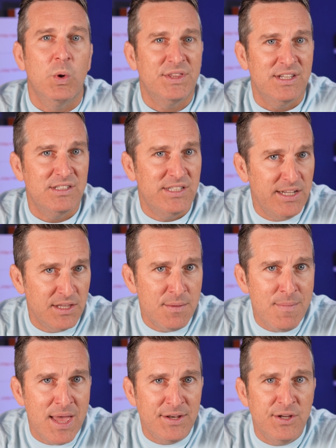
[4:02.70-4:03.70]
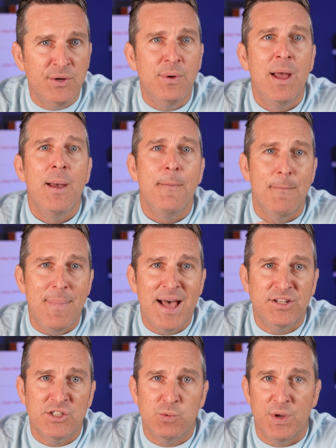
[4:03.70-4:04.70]
what they see on the menu
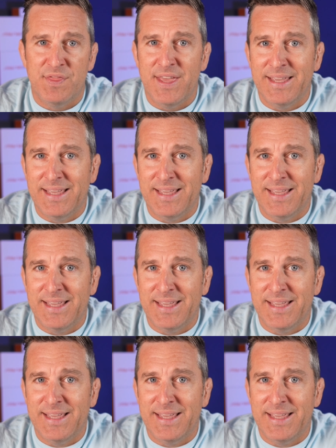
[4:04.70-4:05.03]
matches what they